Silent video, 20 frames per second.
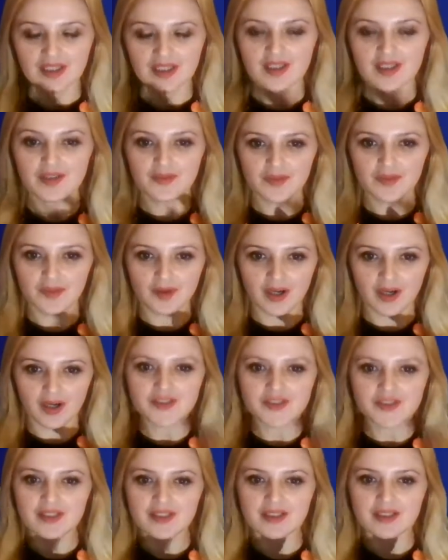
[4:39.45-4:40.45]
If you are
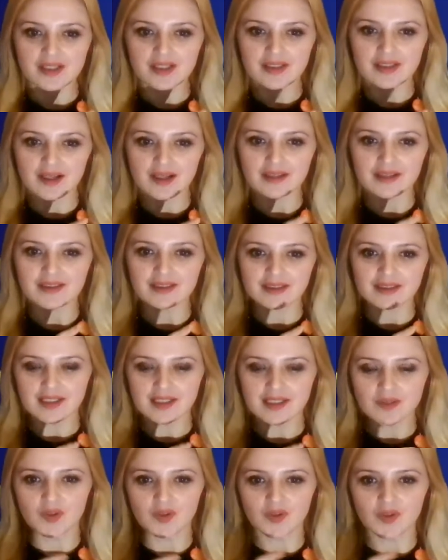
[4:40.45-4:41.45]
sitting at the
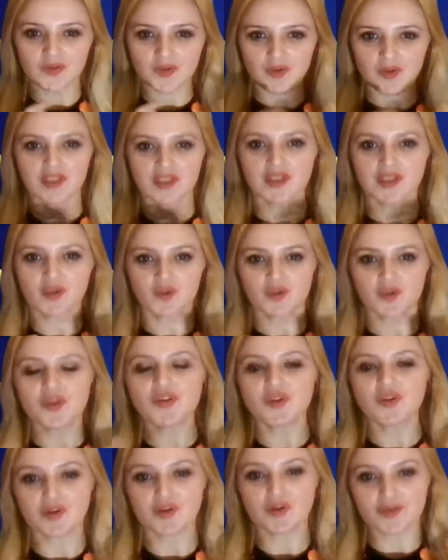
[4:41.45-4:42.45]
table together
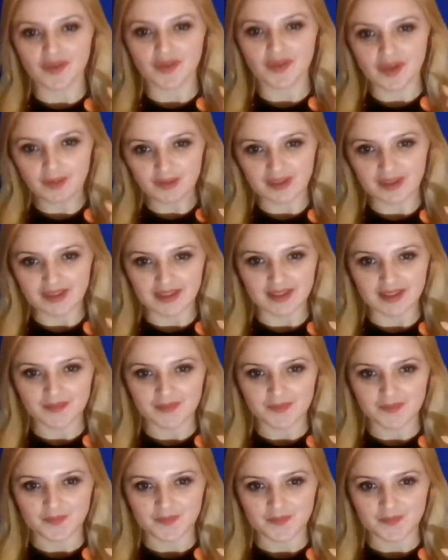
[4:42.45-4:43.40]
with your family,